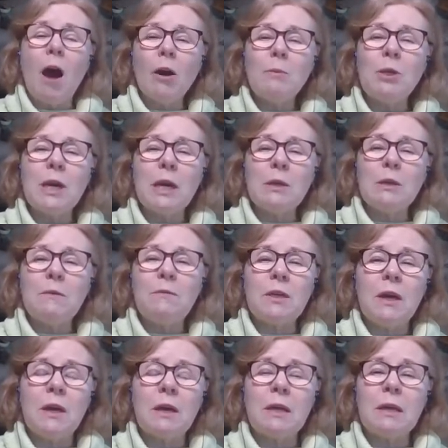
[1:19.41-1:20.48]
Our objective
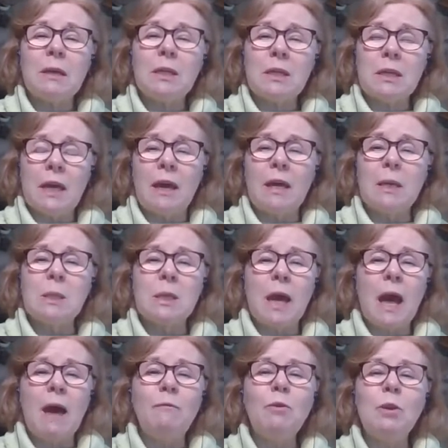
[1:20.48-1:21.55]
today is
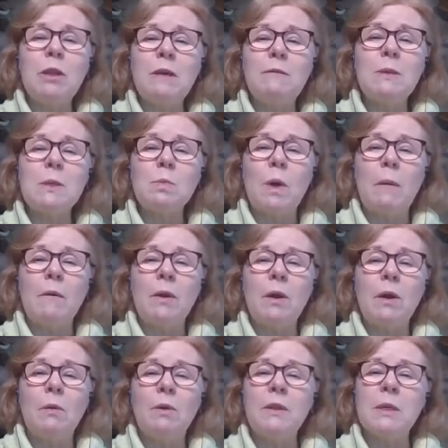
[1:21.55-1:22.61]
to have you leave this
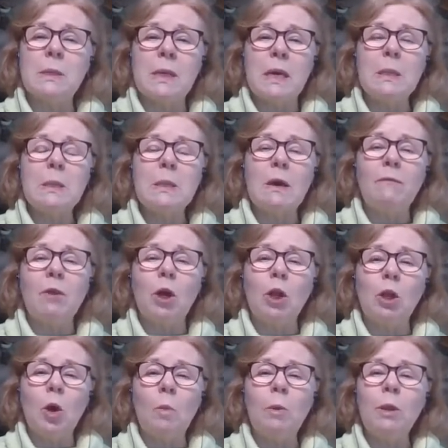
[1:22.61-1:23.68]
webinar with a sense of
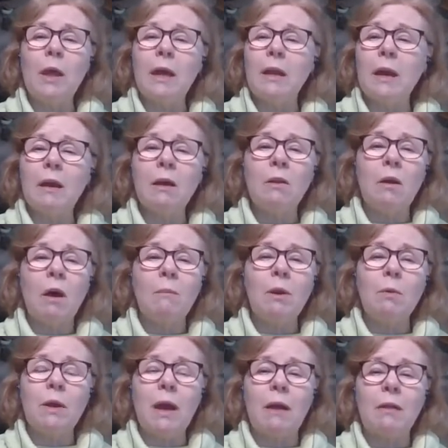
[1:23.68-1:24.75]
the global and
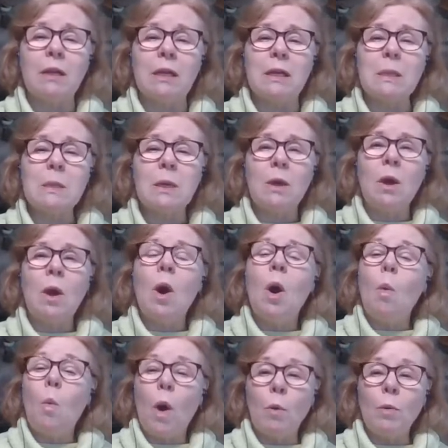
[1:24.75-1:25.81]
economic realities,
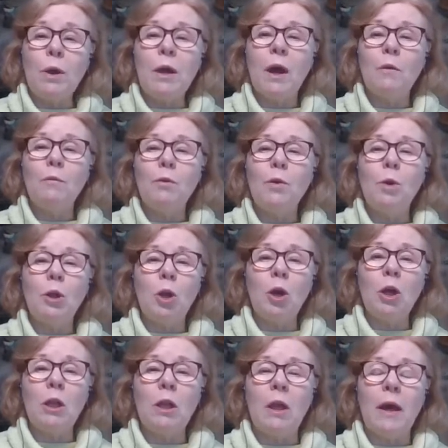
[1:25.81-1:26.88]
what recovery will
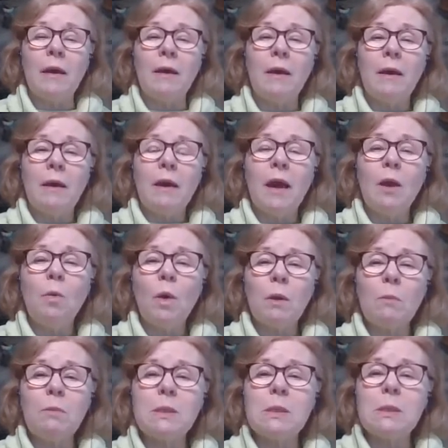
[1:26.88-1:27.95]
look like, and
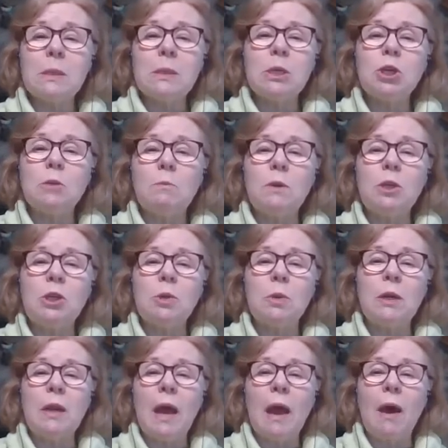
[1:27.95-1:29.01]
what businesses should be
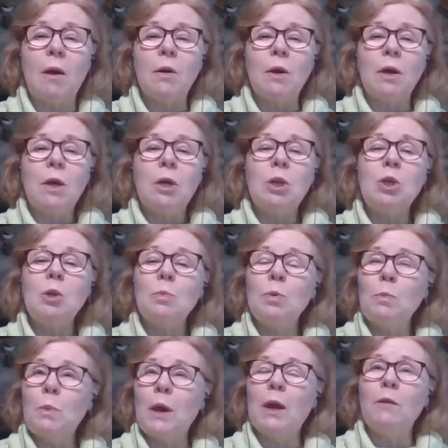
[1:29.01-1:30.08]
doing now to
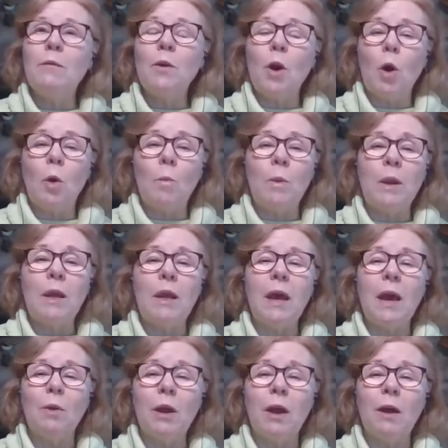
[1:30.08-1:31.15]
prepare for
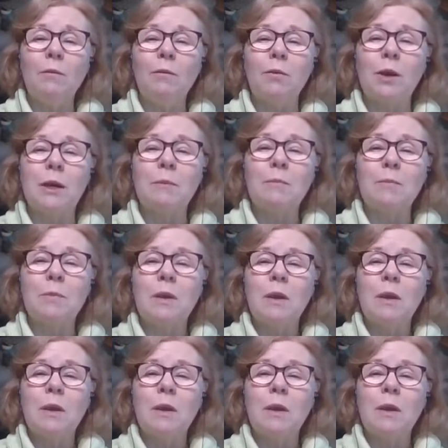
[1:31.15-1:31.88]
opening and recovery.